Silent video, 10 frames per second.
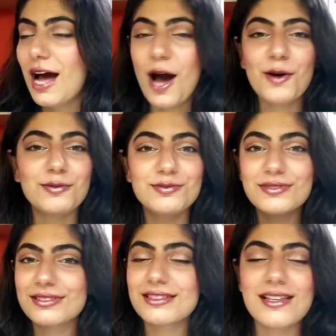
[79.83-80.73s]
how
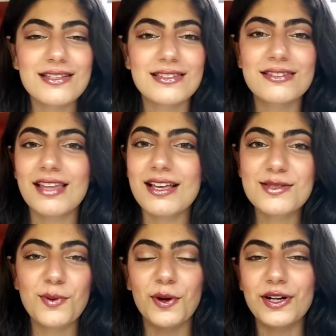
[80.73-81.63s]
does
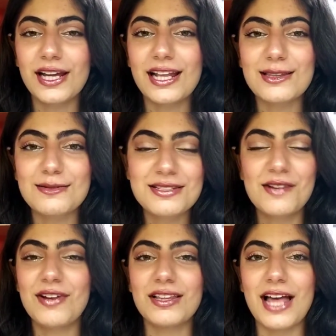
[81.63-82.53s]
things work and
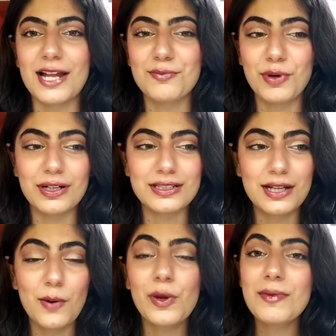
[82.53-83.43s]
stuff like that. But
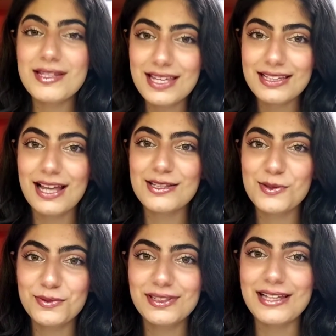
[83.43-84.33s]
we'll be seeing that
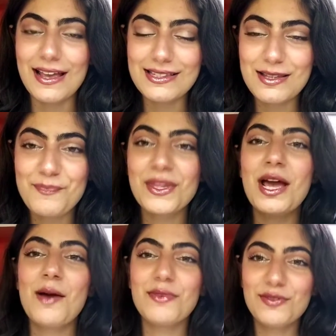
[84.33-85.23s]
soon. Yes.
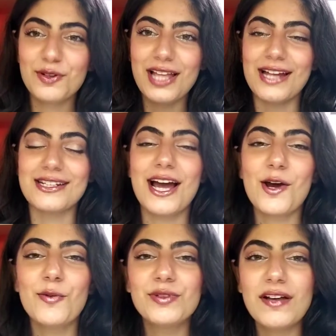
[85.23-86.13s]
Before that, I
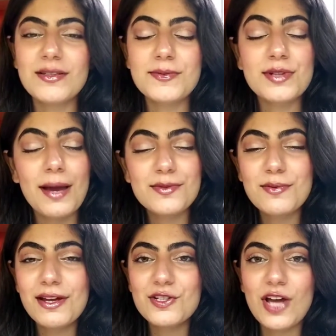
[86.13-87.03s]
hope you are subscribed
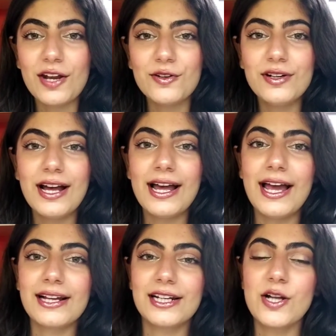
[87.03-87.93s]
to my channel
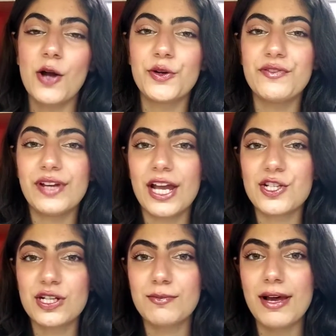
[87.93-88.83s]
and click the
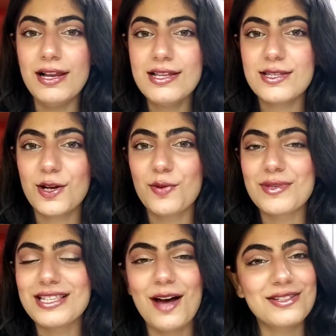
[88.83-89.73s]
notification bell so don't
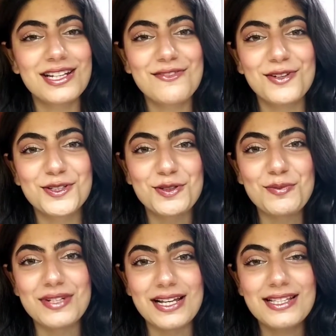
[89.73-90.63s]
miss out any further
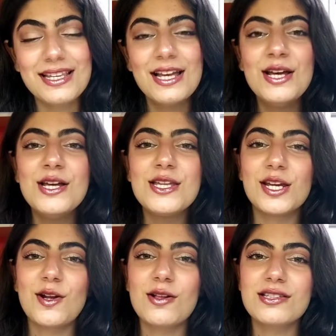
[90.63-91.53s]
updates.
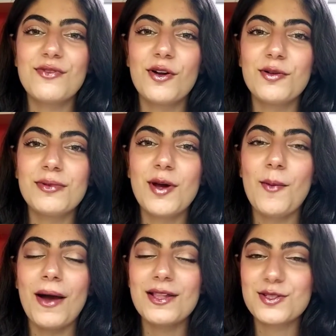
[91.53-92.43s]
You can also follow me
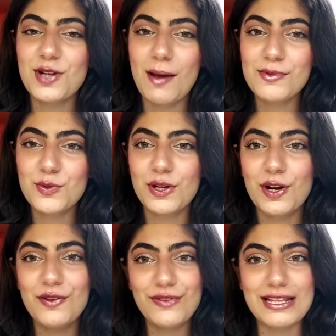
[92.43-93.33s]
on my Instagram,
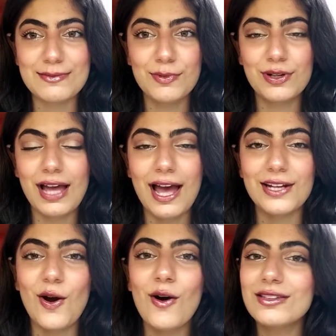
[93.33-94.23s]
Twitter, Facebook,
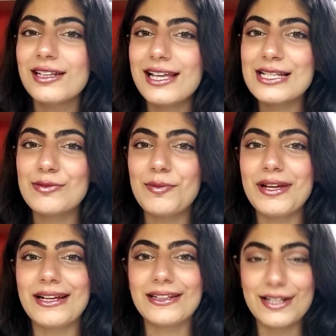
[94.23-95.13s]
and all the links will
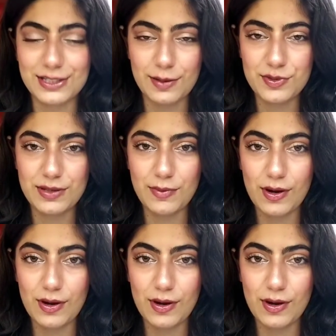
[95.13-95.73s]
be in the description